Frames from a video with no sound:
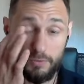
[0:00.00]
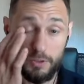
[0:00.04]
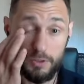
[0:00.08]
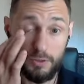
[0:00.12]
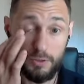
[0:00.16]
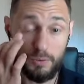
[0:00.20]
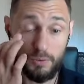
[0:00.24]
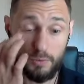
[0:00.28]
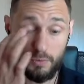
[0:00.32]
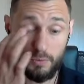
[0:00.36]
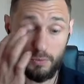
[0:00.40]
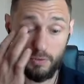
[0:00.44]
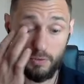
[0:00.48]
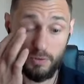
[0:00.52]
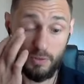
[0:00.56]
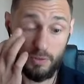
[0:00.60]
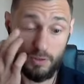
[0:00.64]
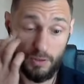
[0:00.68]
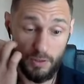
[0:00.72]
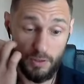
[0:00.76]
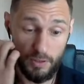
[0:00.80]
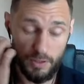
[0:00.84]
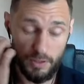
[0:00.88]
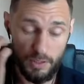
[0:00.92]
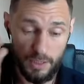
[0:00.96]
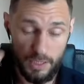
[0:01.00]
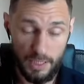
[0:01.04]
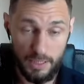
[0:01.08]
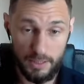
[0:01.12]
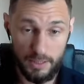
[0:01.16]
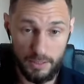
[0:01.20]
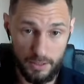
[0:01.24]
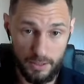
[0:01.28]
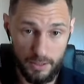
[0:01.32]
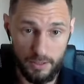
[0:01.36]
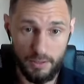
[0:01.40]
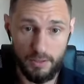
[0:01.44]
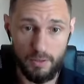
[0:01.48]
to,
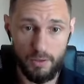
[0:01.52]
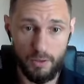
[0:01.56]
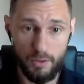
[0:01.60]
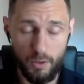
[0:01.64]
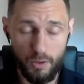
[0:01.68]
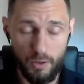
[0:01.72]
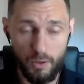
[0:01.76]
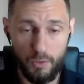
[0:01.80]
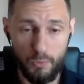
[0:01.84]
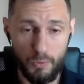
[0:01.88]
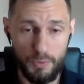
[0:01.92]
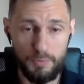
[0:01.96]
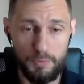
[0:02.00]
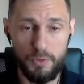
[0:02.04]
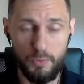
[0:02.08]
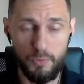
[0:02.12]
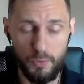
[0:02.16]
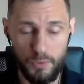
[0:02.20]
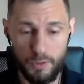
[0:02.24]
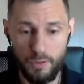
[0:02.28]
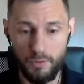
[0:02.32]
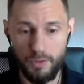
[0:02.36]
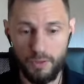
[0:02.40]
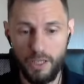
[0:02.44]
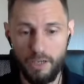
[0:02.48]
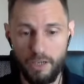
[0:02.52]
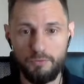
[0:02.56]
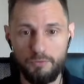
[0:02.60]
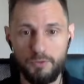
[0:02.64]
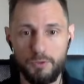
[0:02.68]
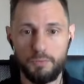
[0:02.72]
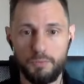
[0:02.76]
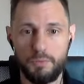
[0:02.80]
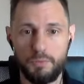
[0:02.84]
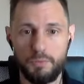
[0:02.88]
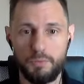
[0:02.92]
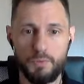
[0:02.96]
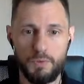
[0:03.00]
we don't have
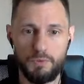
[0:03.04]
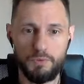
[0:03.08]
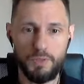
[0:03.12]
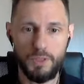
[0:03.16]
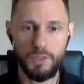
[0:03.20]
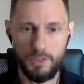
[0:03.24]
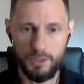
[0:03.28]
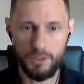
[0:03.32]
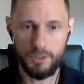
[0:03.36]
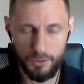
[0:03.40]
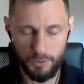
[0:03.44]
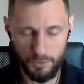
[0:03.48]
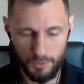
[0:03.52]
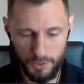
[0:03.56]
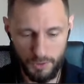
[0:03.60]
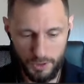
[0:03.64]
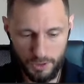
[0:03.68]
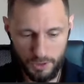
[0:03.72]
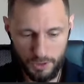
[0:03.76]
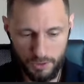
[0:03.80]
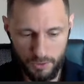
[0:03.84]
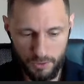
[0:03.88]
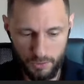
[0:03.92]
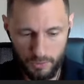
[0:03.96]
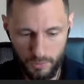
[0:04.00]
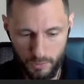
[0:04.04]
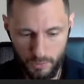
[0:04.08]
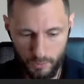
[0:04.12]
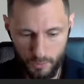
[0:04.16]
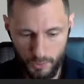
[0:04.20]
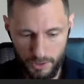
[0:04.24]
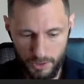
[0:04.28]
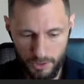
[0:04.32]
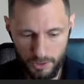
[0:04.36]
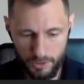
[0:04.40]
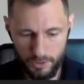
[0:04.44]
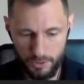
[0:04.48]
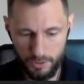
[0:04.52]
to, but we really do need to.
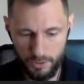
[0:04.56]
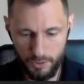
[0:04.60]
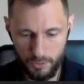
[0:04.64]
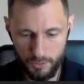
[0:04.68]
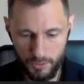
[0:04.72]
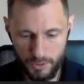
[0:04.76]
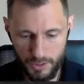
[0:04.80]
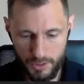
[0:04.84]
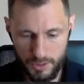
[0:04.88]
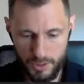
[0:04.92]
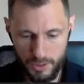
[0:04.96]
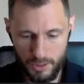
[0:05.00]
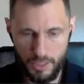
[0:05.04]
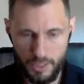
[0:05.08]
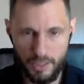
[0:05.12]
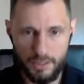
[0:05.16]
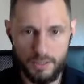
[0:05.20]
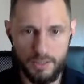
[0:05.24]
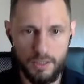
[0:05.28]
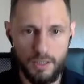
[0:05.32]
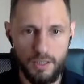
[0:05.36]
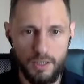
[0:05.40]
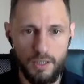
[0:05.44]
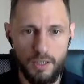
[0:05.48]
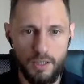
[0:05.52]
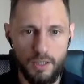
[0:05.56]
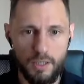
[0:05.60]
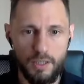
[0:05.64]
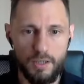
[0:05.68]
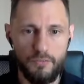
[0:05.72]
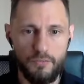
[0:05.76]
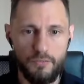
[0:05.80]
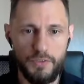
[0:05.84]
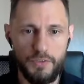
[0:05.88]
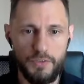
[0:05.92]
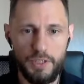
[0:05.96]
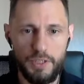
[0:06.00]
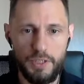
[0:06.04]
We need to set
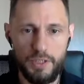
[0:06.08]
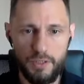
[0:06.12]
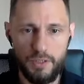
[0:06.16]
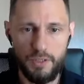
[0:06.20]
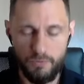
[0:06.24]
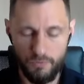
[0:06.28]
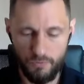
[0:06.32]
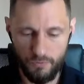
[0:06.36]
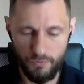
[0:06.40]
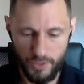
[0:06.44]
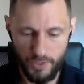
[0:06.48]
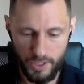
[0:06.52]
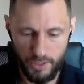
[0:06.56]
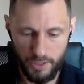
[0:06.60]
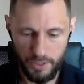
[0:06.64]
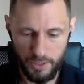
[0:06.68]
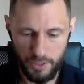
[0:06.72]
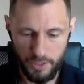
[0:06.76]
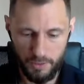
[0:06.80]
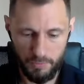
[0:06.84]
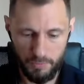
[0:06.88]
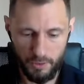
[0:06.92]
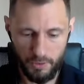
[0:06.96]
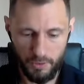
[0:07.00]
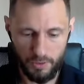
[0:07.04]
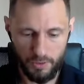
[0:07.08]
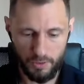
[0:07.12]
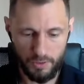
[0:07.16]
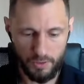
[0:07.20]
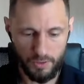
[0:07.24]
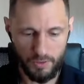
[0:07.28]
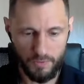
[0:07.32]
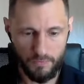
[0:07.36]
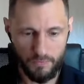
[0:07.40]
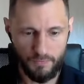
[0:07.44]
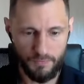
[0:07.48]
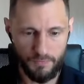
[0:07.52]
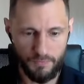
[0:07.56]
the variable
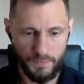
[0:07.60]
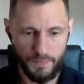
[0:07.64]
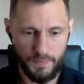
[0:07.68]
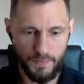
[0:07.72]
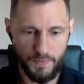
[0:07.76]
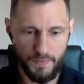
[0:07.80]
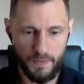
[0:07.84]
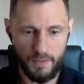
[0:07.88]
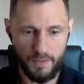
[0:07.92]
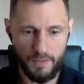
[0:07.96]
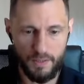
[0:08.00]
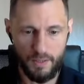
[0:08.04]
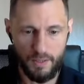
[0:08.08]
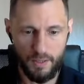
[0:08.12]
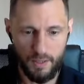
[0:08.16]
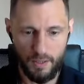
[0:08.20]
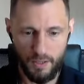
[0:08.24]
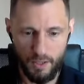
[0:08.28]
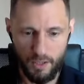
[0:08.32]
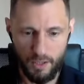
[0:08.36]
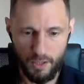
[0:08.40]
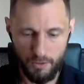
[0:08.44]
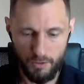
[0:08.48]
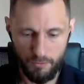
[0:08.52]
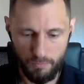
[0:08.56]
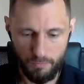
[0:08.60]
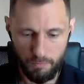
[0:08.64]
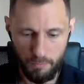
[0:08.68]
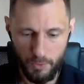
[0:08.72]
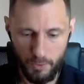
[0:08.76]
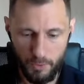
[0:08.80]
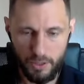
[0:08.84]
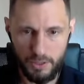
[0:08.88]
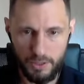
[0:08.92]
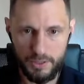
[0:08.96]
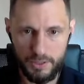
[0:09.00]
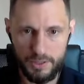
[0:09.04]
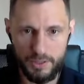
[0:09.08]
of
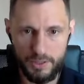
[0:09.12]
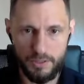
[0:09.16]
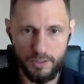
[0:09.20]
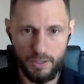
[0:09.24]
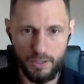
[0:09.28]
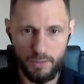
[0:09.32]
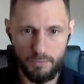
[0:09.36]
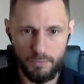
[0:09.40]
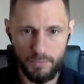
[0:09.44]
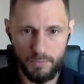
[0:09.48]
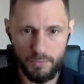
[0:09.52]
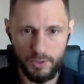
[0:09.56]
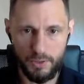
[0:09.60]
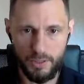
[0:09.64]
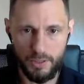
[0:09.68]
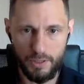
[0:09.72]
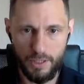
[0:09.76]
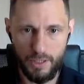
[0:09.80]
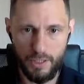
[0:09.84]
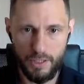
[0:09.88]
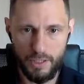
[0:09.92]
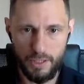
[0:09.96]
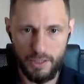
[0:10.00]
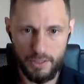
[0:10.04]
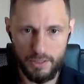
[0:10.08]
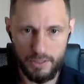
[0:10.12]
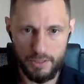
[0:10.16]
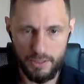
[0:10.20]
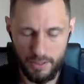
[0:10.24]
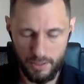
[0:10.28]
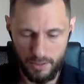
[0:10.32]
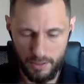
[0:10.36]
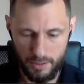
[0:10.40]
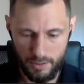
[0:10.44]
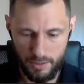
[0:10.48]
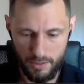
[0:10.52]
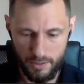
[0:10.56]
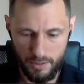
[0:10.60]
policy number as
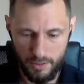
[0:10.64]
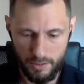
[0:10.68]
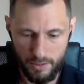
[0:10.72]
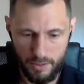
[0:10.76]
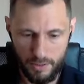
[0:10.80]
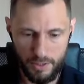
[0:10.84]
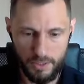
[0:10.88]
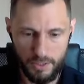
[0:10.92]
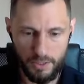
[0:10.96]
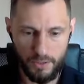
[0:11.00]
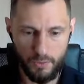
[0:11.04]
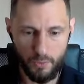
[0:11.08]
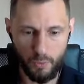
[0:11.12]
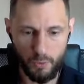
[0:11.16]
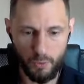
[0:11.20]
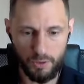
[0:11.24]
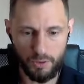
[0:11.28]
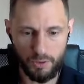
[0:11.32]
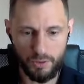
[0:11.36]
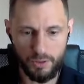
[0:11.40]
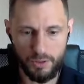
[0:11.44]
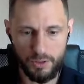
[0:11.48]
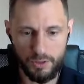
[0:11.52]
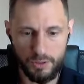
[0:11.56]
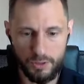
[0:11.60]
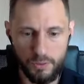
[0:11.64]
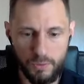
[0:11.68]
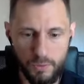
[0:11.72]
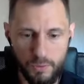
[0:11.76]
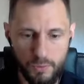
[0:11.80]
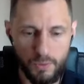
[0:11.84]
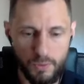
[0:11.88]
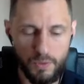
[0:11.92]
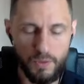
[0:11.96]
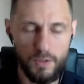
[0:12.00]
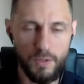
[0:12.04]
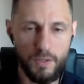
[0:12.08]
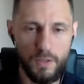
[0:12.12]
equal to
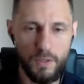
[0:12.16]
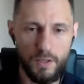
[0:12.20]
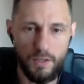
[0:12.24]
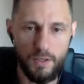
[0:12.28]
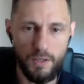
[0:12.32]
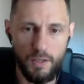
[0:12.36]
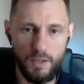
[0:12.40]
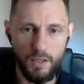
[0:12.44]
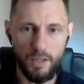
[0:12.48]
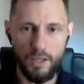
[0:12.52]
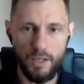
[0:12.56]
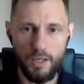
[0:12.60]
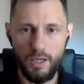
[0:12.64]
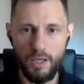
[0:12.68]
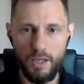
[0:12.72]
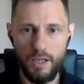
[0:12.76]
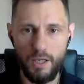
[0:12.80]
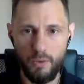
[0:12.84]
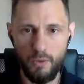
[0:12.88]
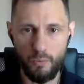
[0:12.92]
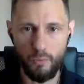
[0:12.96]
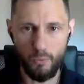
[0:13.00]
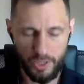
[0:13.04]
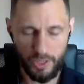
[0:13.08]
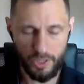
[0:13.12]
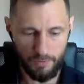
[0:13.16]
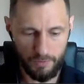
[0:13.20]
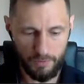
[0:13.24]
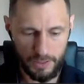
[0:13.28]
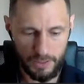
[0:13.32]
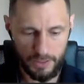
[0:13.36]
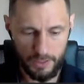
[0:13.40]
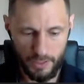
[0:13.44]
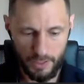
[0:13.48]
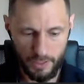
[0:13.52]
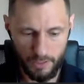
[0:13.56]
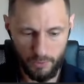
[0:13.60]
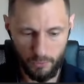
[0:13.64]
whatever
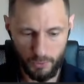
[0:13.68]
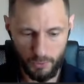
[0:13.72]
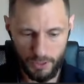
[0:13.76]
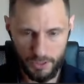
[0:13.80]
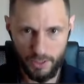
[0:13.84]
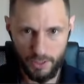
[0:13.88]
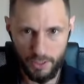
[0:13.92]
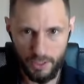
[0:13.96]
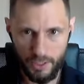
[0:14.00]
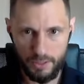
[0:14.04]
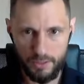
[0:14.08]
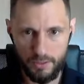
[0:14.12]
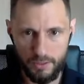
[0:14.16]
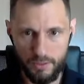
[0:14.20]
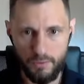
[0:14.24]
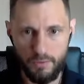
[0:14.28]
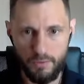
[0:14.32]
data we got.